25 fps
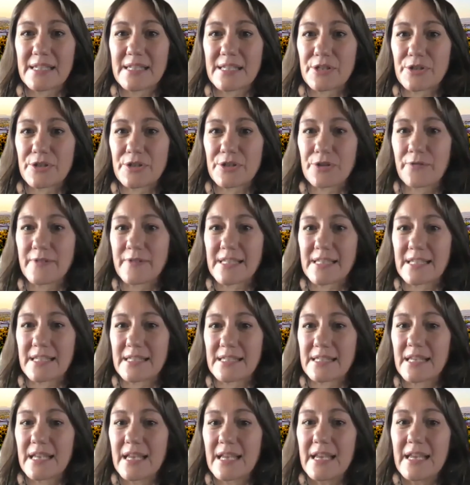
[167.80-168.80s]

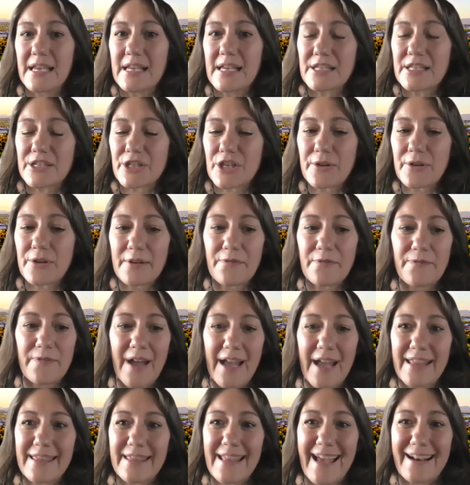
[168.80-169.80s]
services. So you can
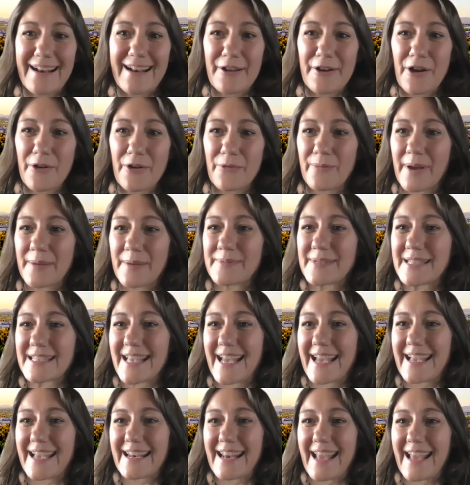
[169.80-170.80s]
find that on our
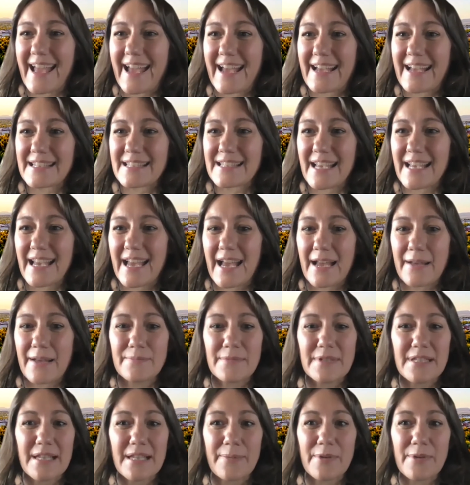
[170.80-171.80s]
website at
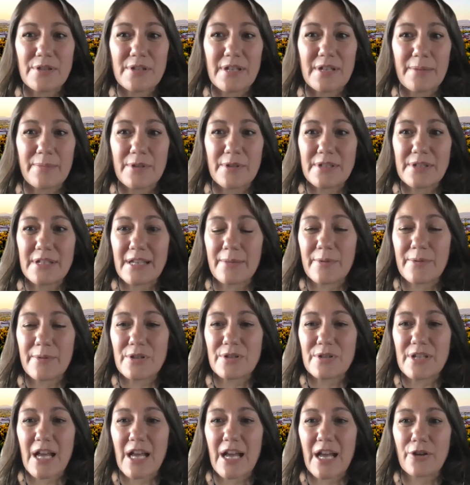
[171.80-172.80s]

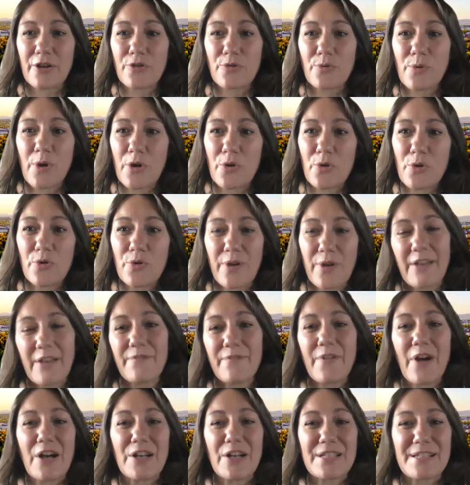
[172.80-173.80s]

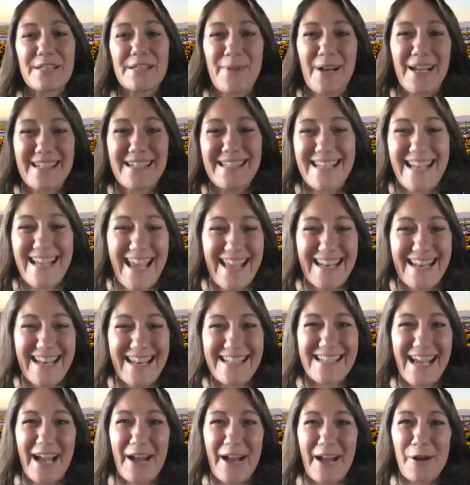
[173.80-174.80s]

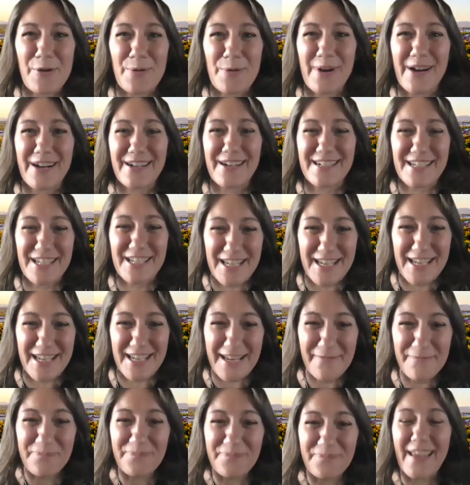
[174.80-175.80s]
www.growgreatfallsmontana.org if
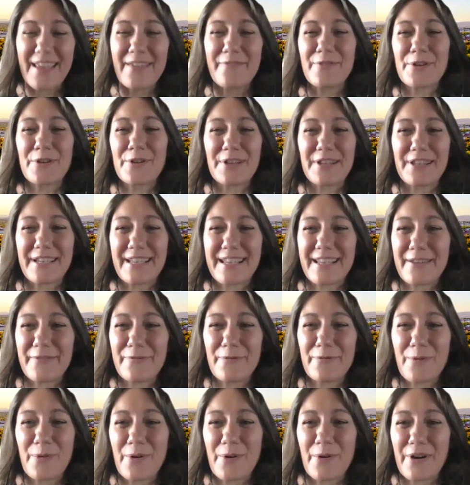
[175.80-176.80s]
you're looking
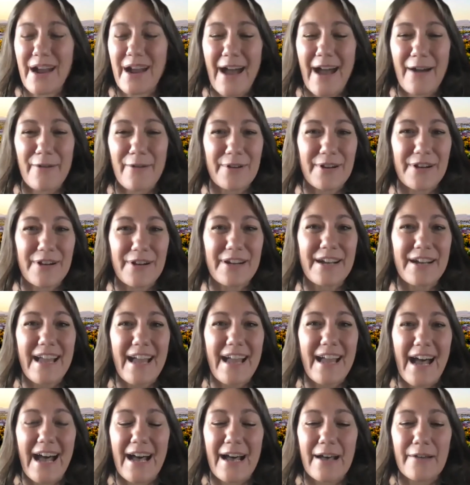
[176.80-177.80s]
for our
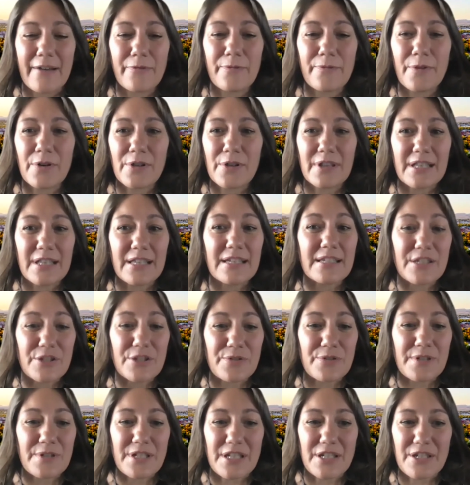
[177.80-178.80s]
full
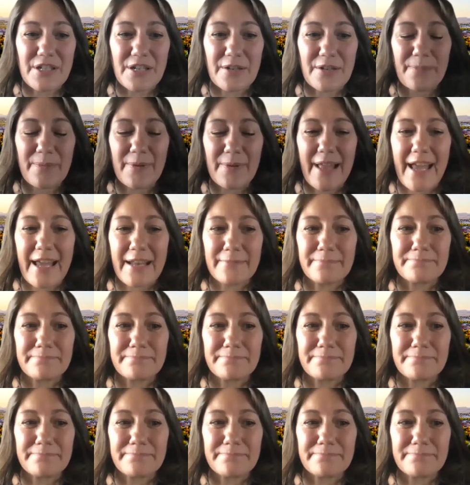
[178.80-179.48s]
strategic plan.